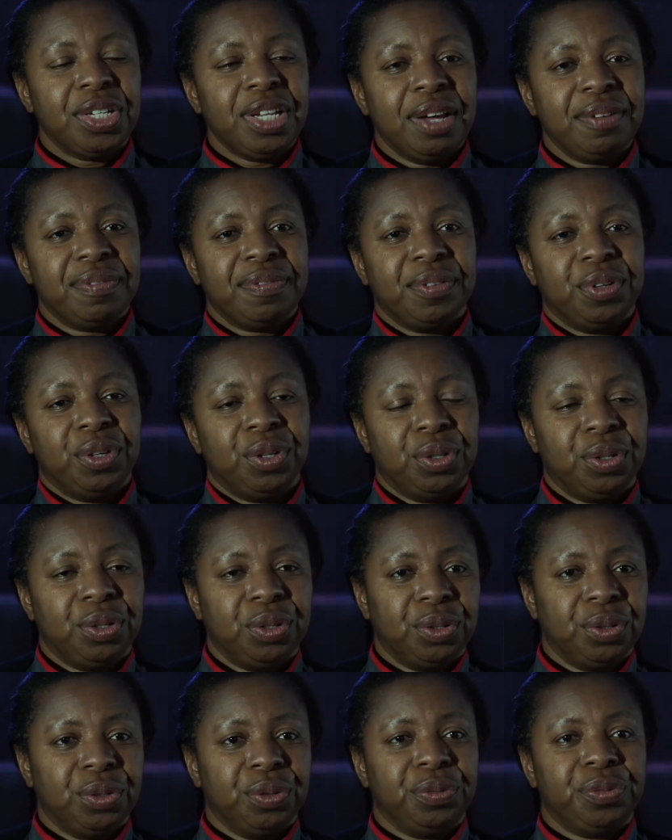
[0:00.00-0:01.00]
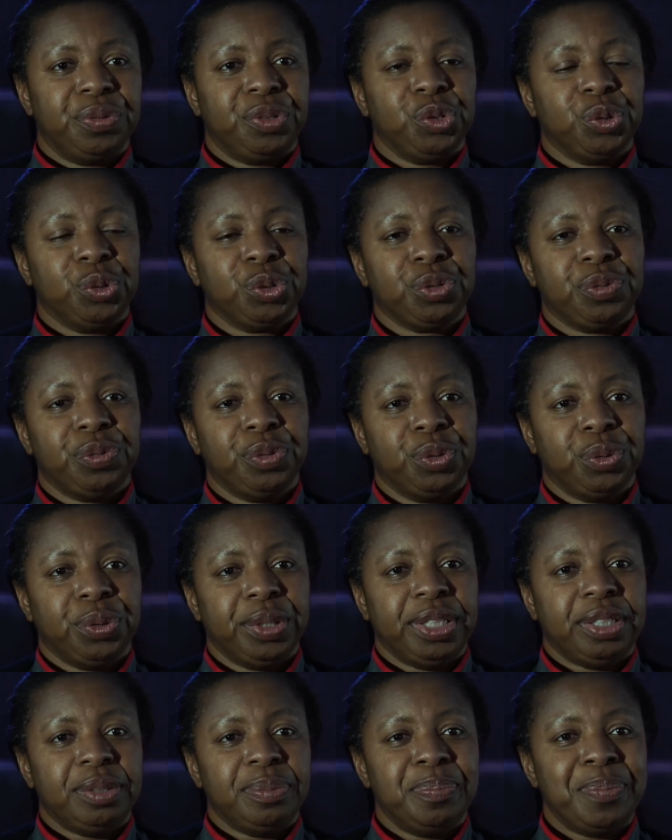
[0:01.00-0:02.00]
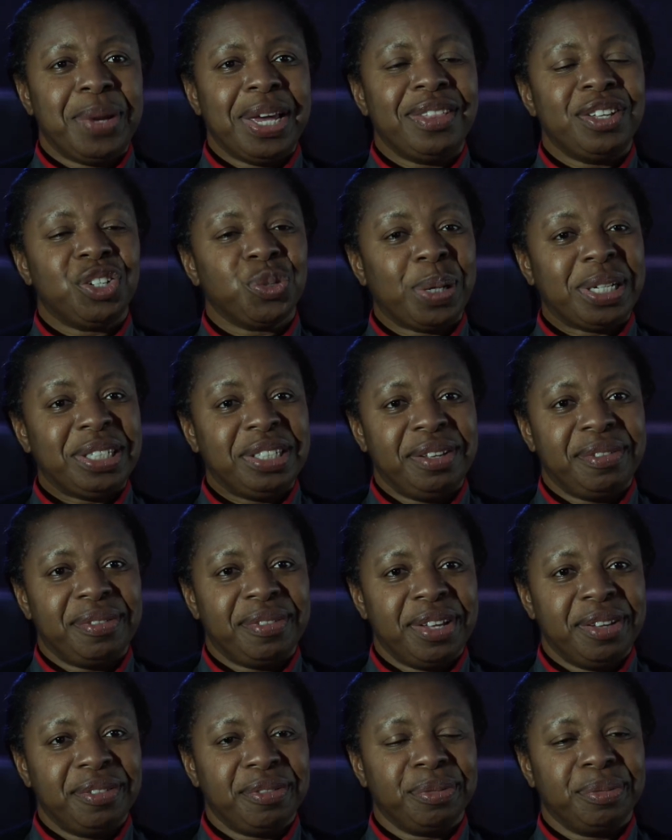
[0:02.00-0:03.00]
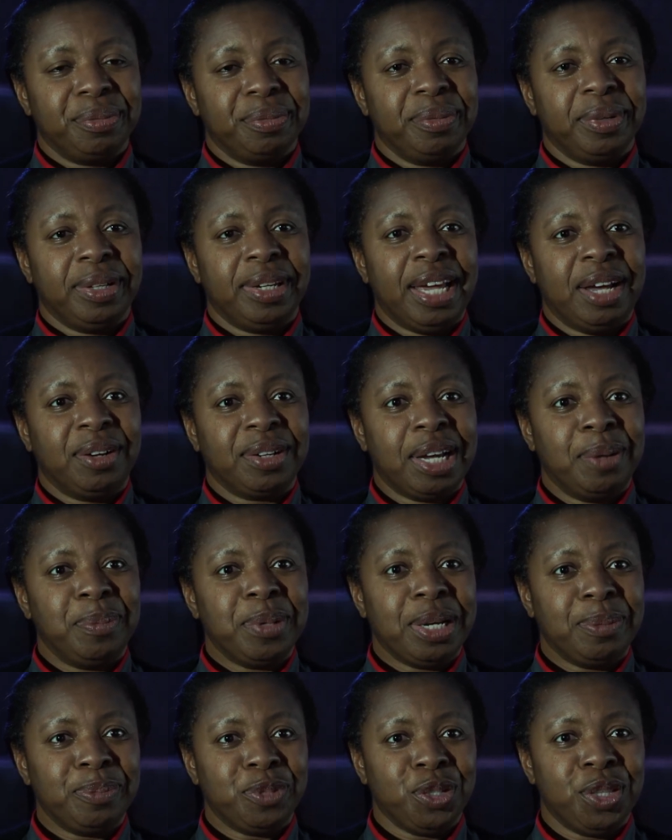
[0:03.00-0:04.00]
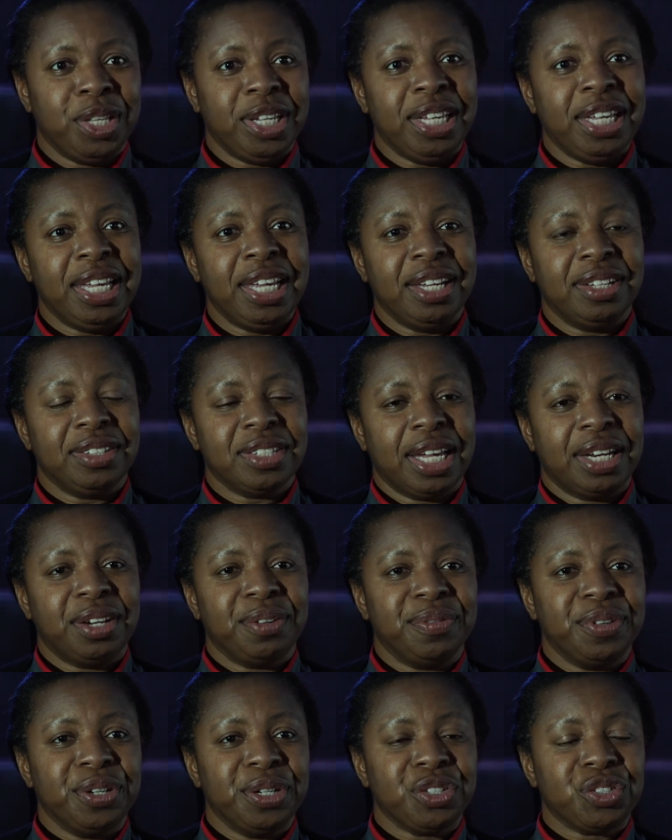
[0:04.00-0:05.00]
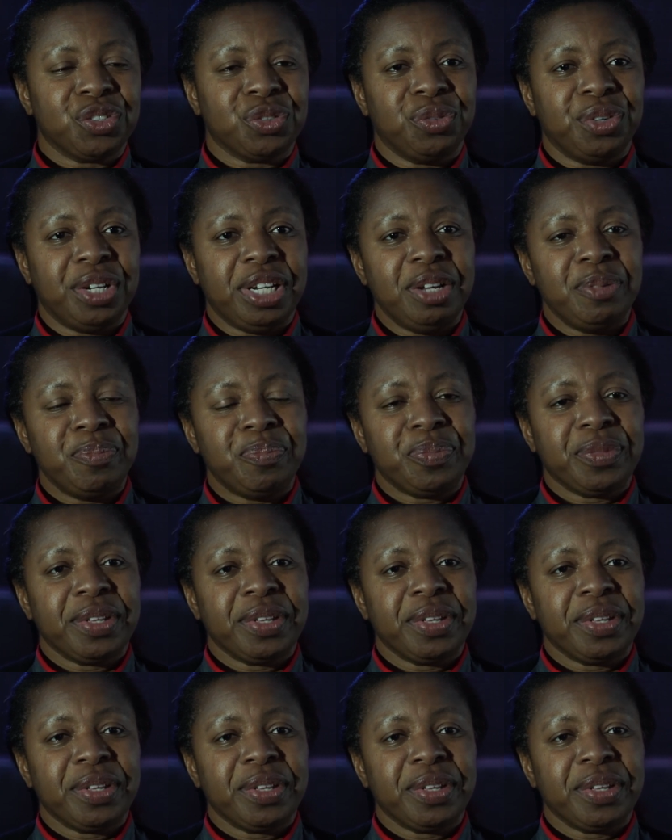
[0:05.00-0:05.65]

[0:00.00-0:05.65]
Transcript: death of George Floyd, May the 25th, now coming up to the year's anniversary,